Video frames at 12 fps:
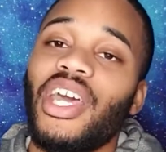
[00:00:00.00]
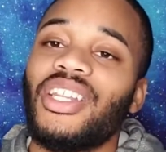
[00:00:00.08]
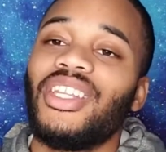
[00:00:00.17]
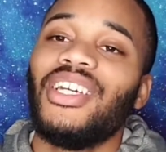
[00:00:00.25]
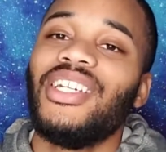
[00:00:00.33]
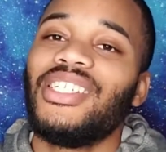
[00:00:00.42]

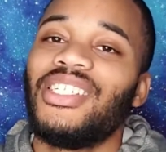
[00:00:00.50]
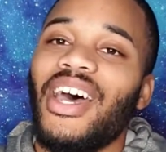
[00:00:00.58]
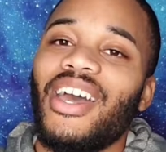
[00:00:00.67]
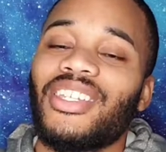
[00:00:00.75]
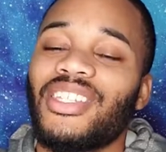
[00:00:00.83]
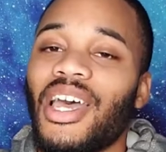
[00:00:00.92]
the
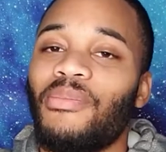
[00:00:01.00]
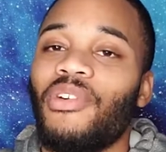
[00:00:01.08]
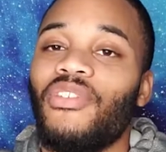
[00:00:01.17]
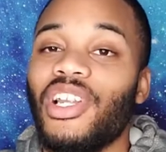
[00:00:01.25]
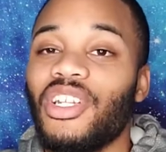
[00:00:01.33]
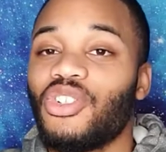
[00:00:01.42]
exact type of
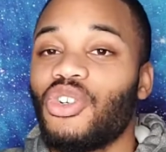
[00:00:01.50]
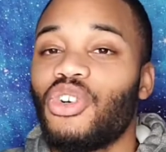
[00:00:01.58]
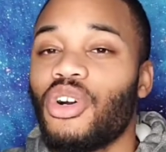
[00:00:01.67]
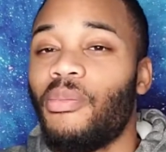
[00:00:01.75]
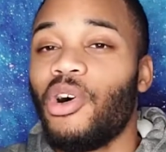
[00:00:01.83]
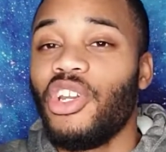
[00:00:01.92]
electrical
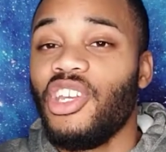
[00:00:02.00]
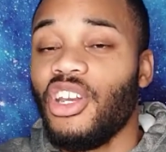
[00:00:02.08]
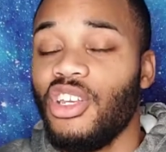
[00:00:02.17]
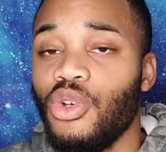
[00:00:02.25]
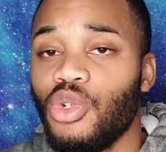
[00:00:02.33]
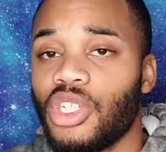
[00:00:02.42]
component you're
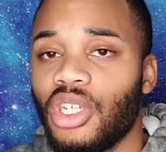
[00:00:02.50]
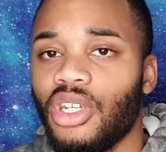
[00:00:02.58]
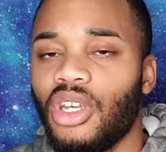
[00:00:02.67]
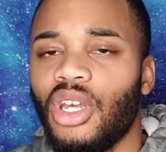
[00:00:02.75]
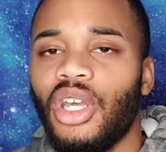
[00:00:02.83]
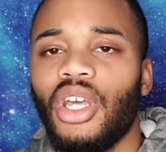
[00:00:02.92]
using?
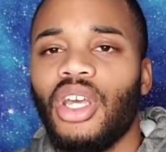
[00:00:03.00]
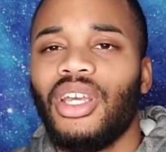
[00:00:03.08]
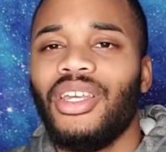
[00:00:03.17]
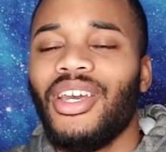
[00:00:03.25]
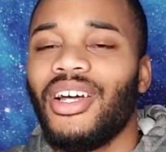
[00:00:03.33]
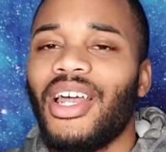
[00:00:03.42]

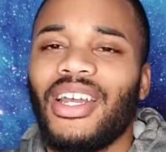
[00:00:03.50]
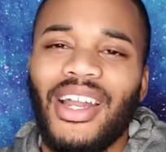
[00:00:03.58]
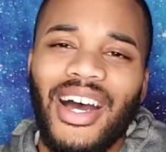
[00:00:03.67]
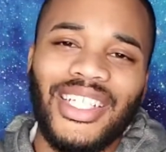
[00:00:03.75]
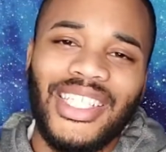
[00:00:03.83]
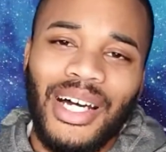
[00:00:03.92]
Yeah, like
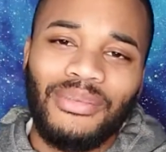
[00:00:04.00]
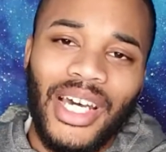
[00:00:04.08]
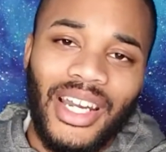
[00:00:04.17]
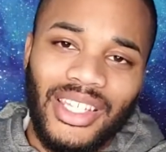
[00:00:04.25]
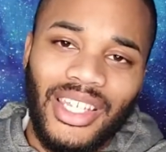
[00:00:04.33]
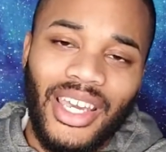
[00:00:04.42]
9 times out
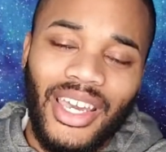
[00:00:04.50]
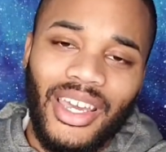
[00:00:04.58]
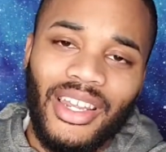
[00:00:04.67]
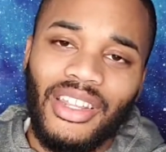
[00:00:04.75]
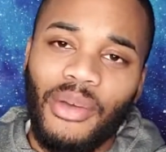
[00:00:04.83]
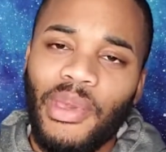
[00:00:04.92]
of
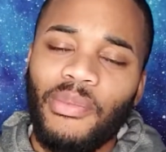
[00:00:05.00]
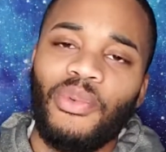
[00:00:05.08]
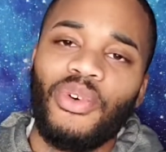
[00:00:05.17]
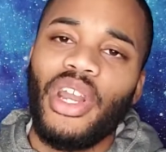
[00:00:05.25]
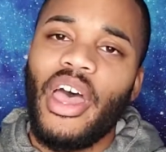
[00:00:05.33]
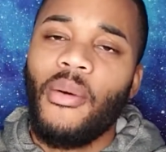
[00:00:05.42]
10, the people
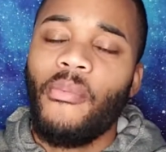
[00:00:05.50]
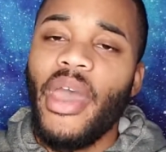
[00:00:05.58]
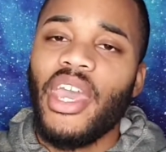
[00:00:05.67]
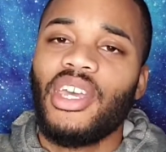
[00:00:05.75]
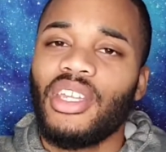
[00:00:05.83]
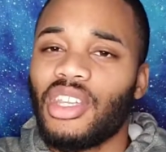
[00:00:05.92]
that
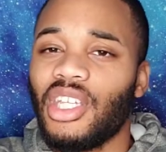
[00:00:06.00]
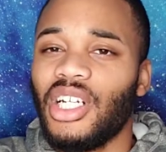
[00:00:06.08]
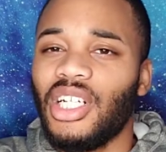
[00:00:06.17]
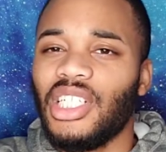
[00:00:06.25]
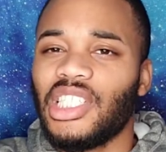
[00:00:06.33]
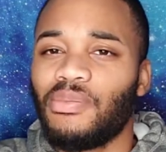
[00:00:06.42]
make
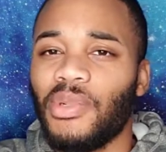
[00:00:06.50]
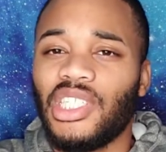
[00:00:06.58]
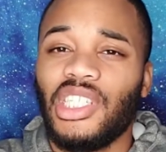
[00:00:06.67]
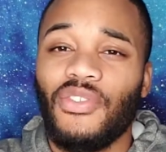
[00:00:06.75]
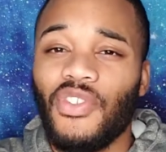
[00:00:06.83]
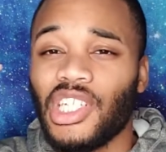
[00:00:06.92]
the
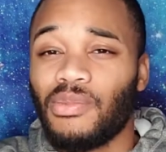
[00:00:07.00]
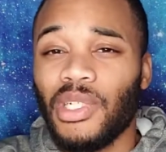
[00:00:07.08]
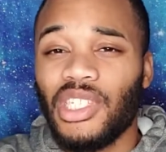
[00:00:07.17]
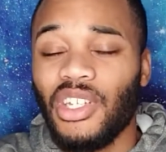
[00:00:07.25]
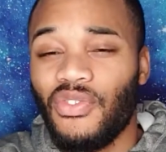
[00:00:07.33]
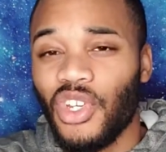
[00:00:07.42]

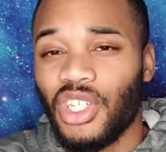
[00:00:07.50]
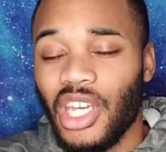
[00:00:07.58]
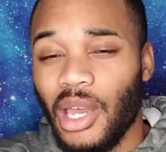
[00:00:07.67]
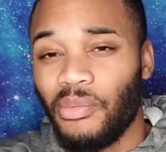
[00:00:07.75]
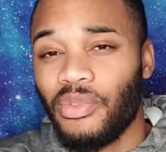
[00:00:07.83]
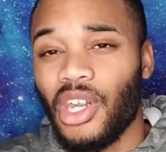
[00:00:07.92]
specific
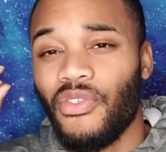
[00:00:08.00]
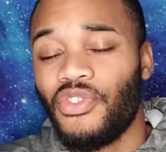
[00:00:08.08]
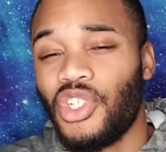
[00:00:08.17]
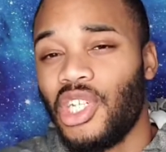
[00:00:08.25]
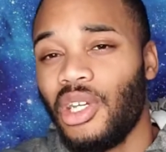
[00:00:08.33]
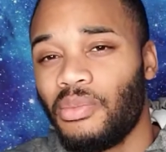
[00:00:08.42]
type of
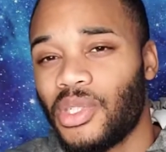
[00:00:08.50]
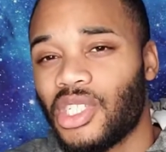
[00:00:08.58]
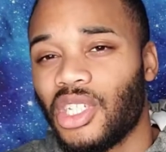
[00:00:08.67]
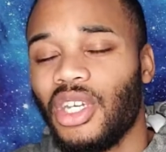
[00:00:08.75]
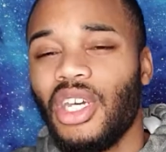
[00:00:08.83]
chips,